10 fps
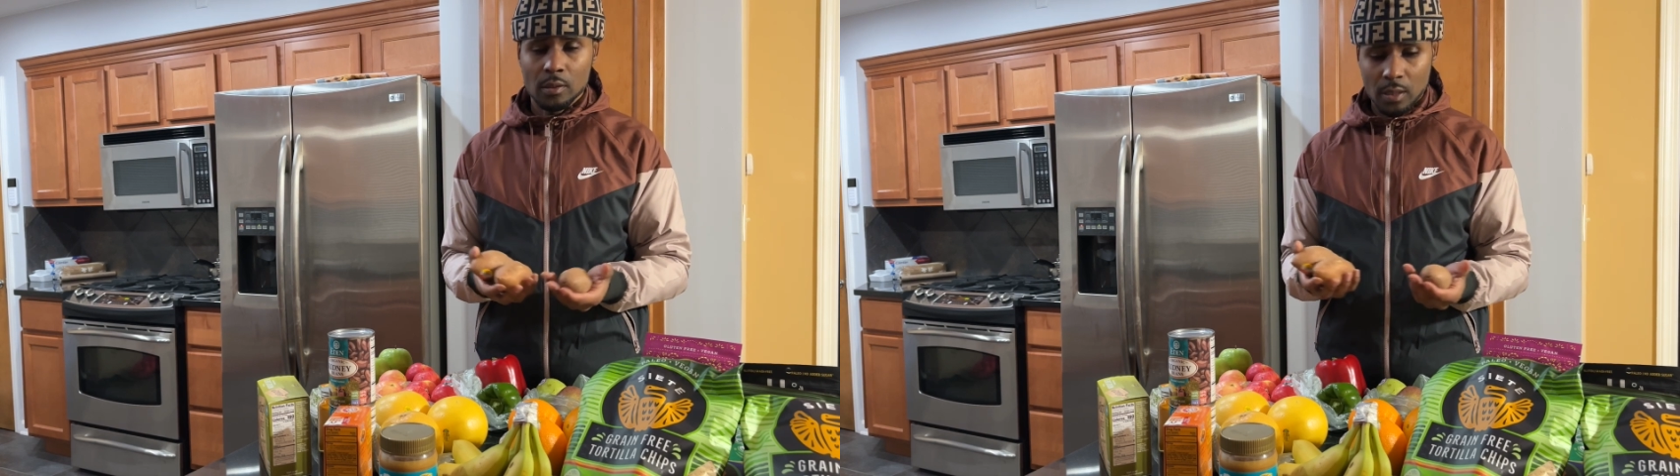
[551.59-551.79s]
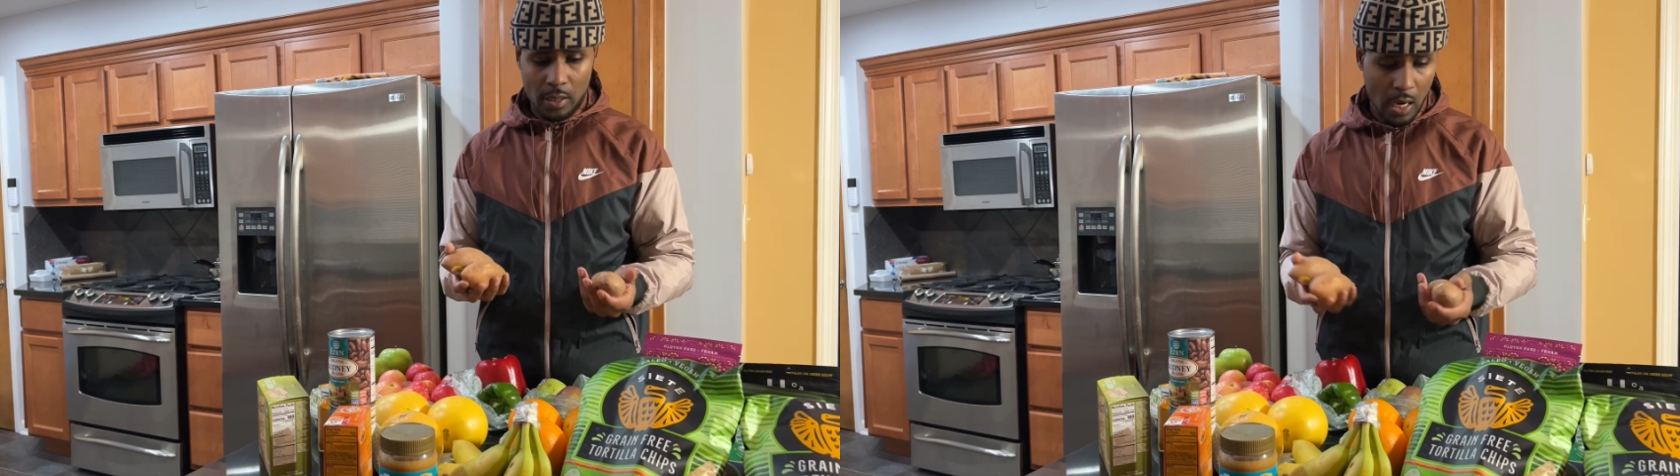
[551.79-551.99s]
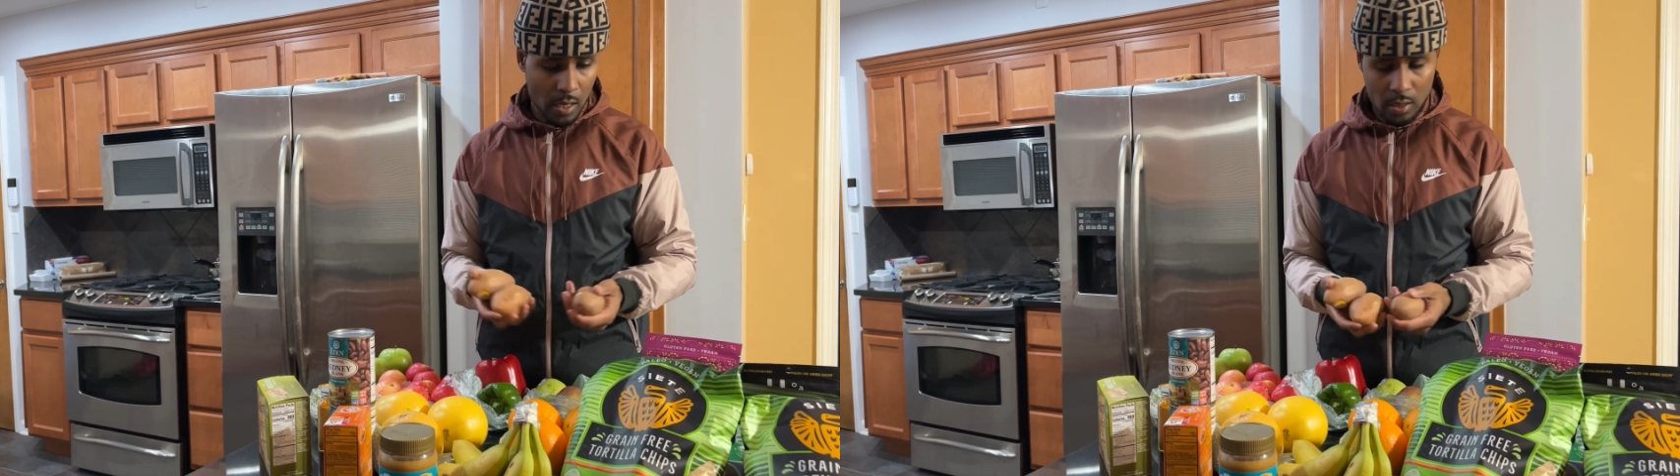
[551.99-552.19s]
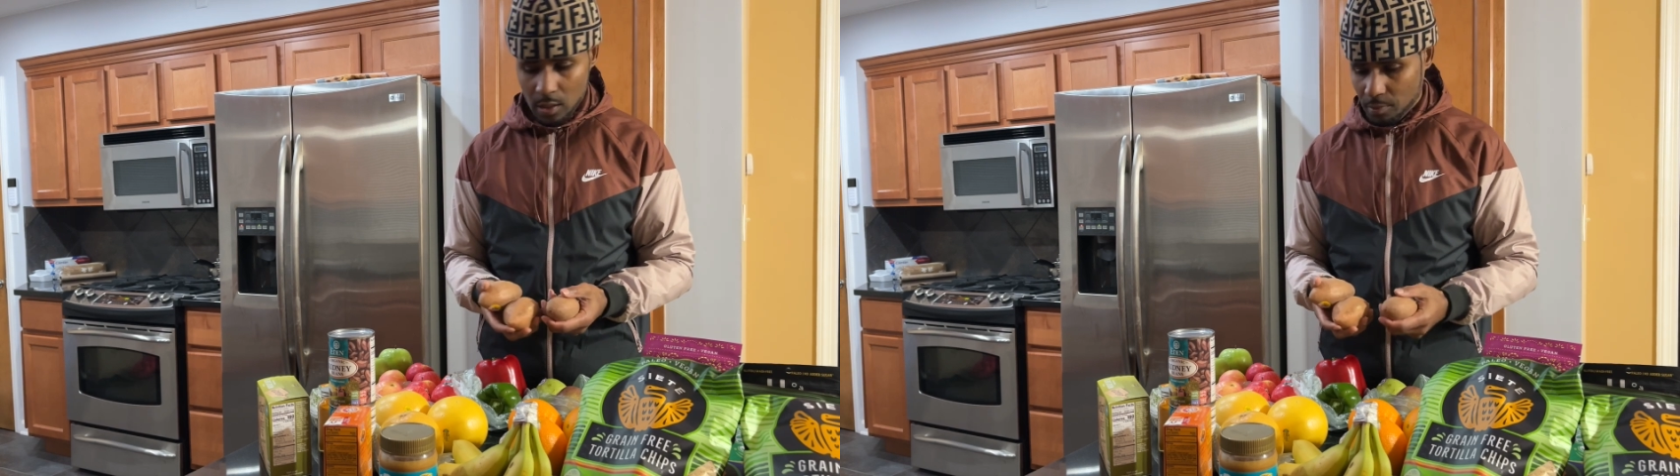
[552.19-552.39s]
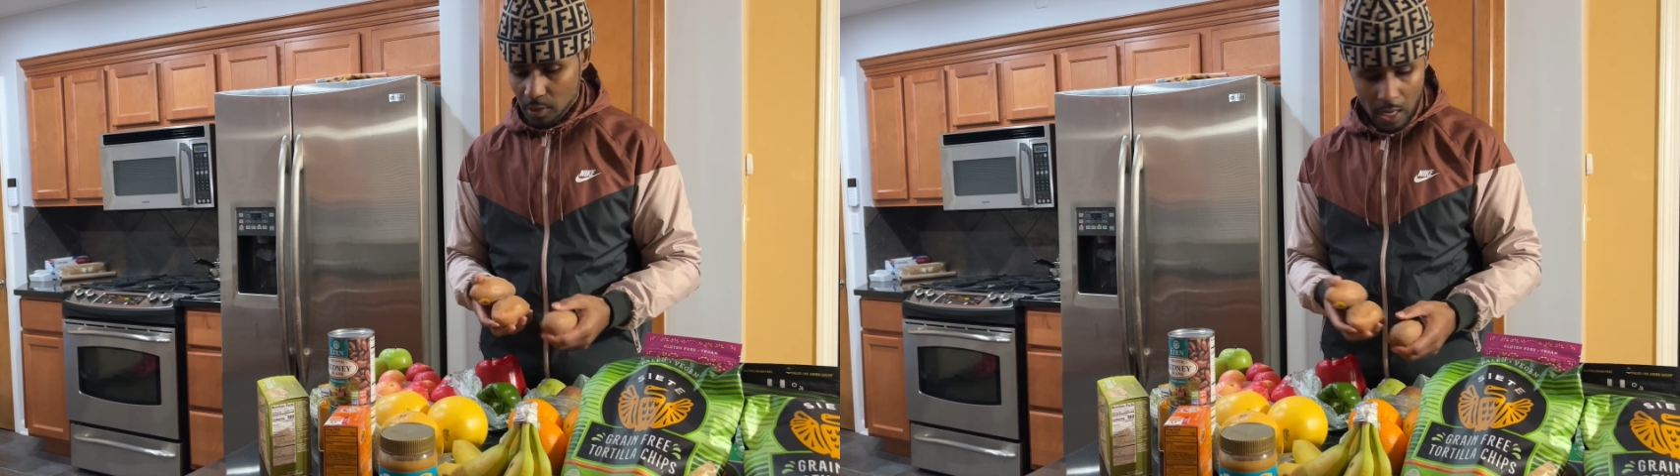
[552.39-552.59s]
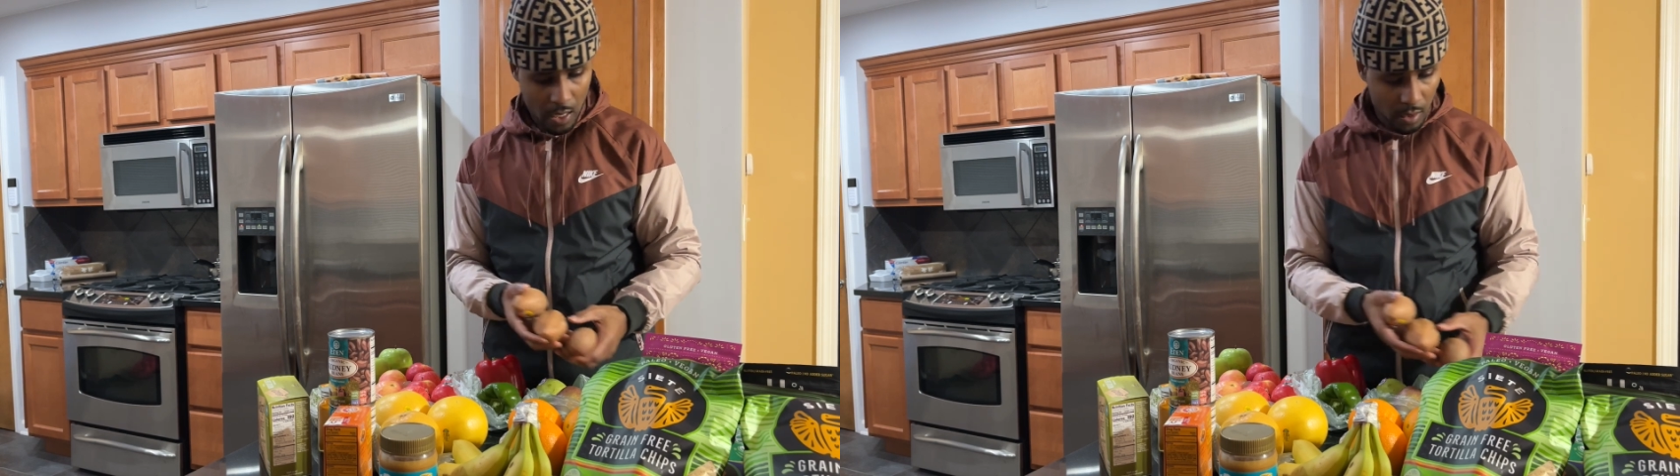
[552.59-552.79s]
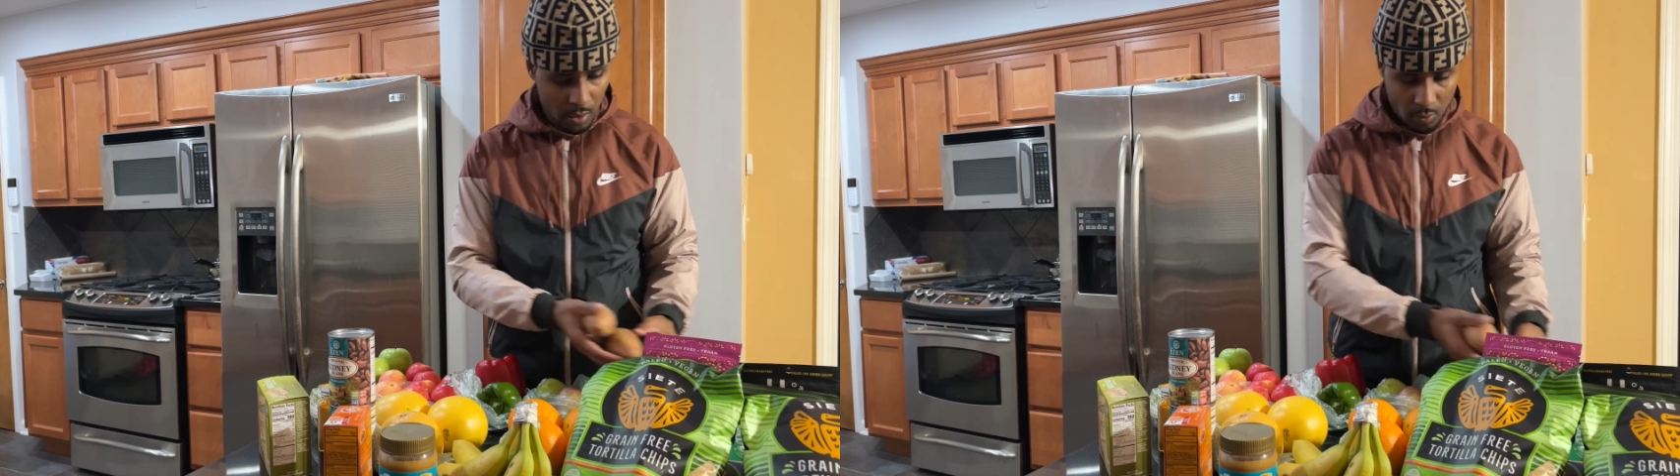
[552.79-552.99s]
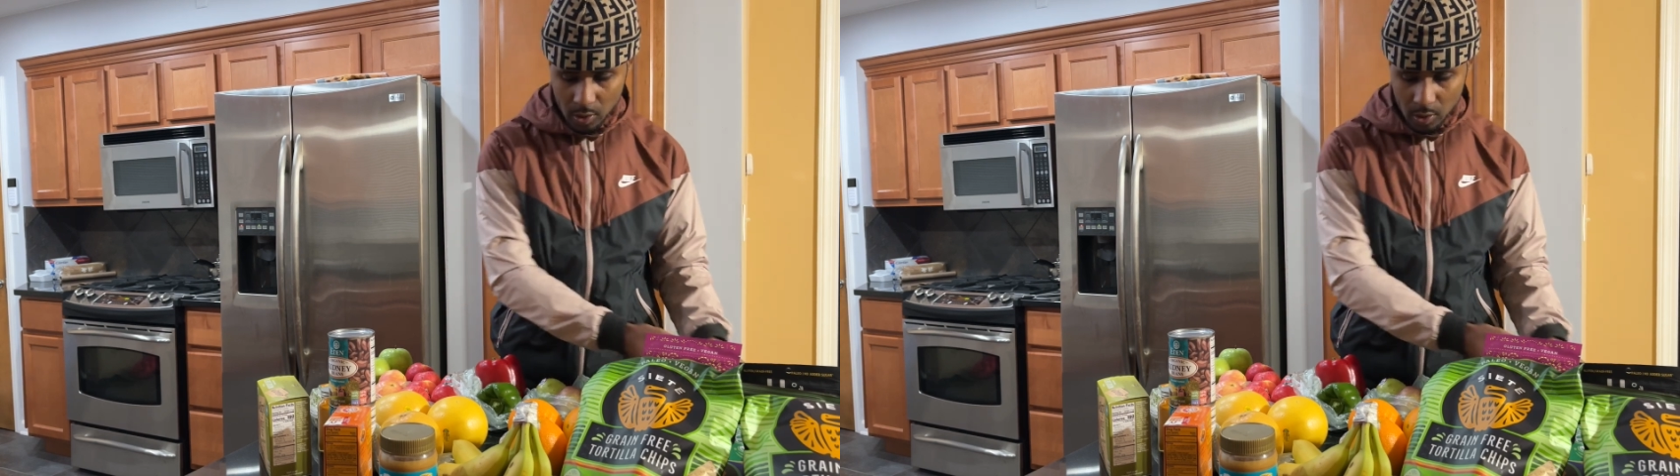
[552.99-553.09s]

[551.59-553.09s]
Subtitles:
And I'll hit them with